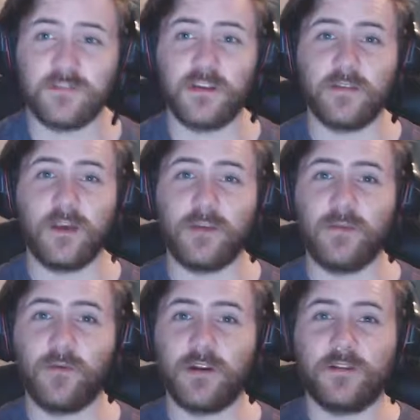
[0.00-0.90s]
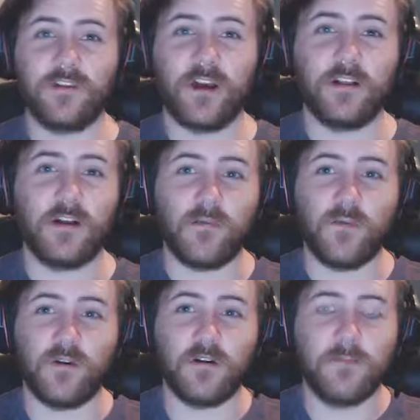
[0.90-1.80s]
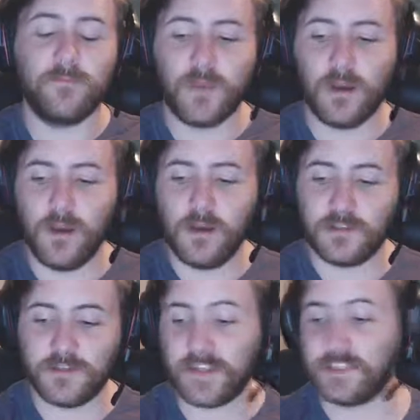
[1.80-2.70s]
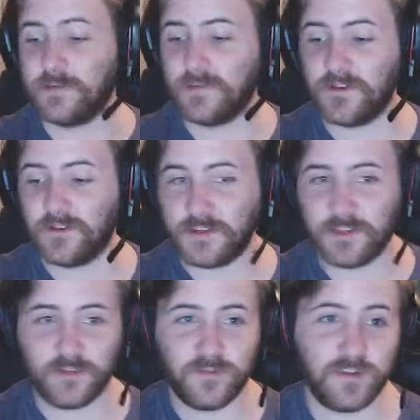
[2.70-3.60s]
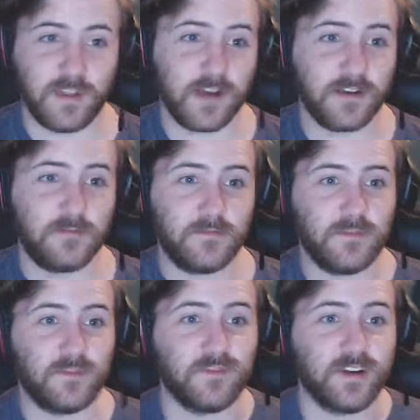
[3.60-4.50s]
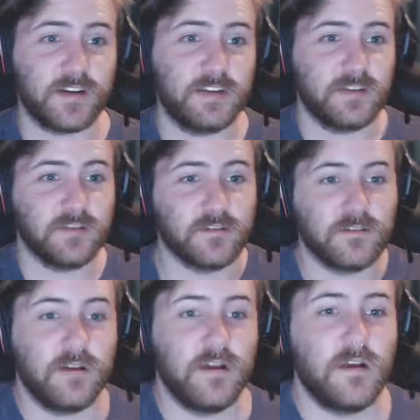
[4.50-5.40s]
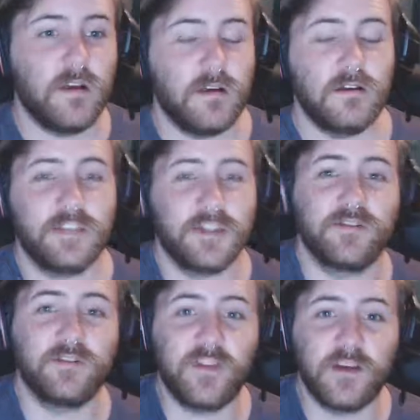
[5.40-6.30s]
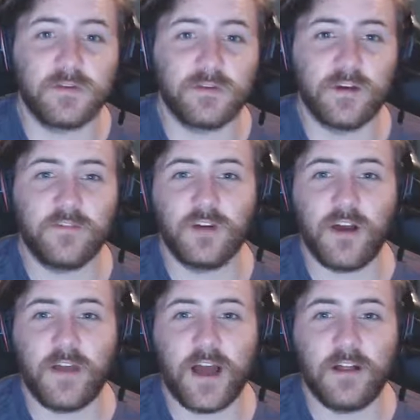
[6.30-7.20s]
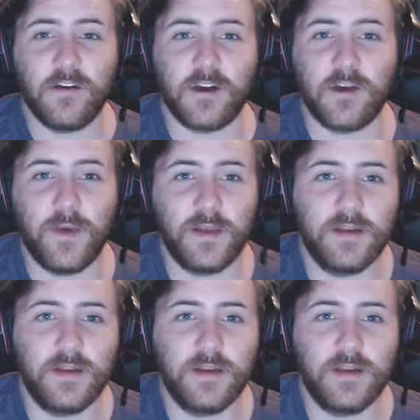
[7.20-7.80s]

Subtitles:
It made me want to try a lot more. So that's something you're into. If you like Tricks or cereal vapes or whatever, I would highly recommend it.